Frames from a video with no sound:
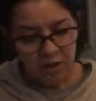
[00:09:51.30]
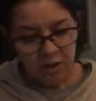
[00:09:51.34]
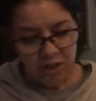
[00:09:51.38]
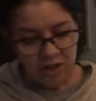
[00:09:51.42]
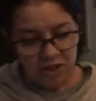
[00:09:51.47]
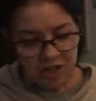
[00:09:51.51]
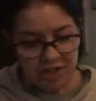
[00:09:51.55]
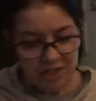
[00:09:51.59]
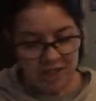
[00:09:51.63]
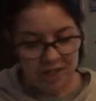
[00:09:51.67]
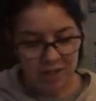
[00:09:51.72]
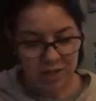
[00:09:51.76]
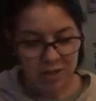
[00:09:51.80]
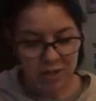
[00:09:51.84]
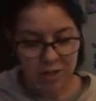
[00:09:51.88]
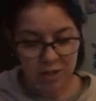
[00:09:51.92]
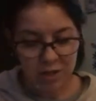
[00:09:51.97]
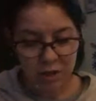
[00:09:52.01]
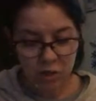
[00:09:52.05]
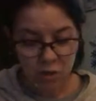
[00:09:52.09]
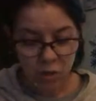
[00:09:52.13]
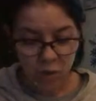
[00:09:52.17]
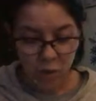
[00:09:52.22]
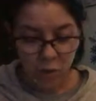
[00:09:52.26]
She stood in
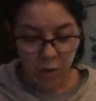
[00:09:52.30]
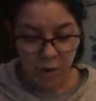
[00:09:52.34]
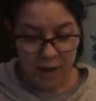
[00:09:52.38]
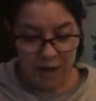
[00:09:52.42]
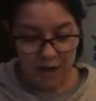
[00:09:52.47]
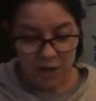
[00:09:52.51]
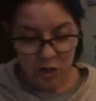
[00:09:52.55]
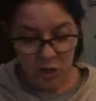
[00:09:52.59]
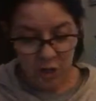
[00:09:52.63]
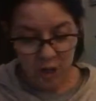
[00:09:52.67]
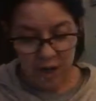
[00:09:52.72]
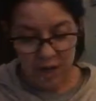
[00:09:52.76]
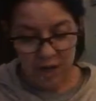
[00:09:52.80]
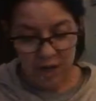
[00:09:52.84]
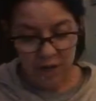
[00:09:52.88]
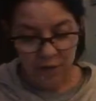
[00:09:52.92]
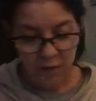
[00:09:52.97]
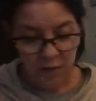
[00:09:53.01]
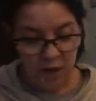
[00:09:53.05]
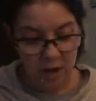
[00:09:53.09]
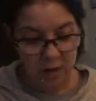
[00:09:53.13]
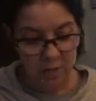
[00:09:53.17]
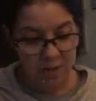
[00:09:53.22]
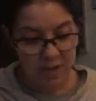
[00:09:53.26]
the doorway trying to
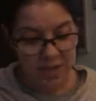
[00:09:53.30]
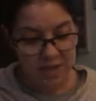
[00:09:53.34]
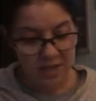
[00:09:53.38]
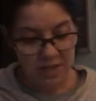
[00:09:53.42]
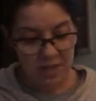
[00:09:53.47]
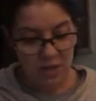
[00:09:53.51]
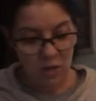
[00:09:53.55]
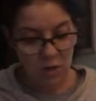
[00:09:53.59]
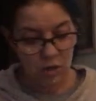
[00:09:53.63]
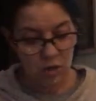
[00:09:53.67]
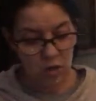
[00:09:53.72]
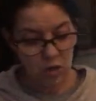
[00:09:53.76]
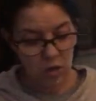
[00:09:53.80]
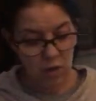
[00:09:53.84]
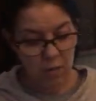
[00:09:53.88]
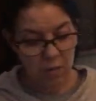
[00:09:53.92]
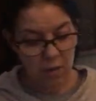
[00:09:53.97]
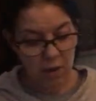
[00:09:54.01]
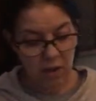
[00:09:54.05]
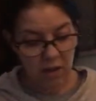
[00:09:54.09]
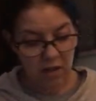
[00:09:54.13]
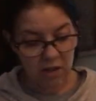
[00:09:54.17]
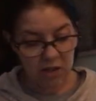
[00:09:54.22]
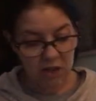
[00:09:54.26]
frame an excuse or
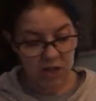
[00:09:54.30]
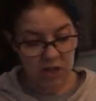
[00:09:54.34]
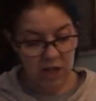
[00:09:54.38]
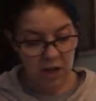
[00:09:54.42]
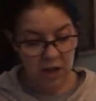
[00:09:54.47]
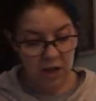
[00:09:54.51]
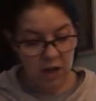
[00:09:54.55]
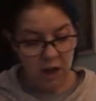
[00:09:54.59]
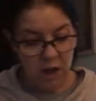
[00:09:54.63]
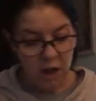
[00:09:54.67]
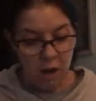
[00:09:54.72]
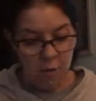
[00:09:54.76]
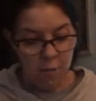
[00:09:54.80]
apology,